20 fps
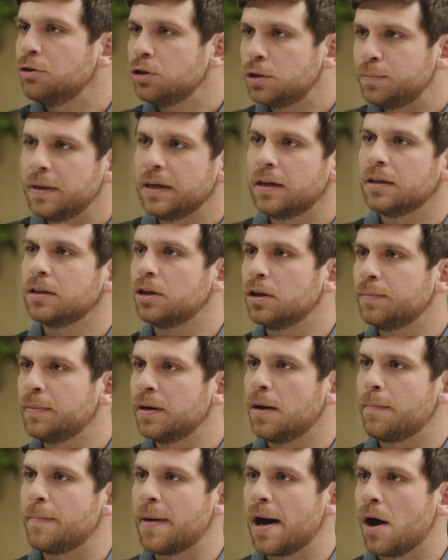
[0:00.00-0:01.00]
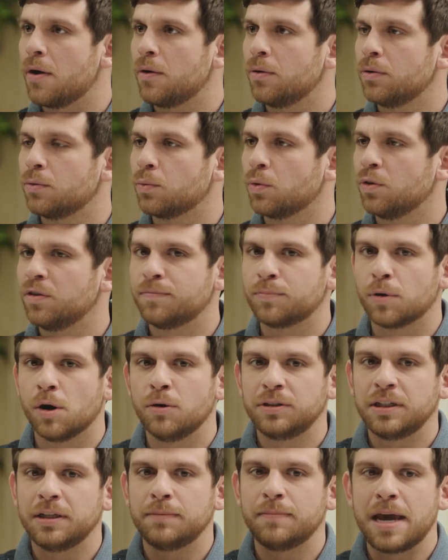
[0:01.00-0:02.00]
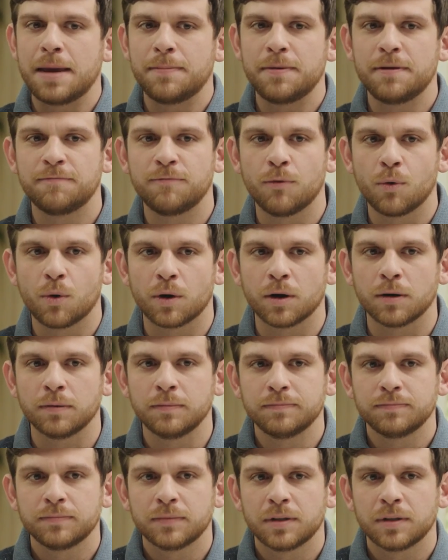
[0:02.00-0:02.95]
you speak a little bit about the role of protein, maybe for,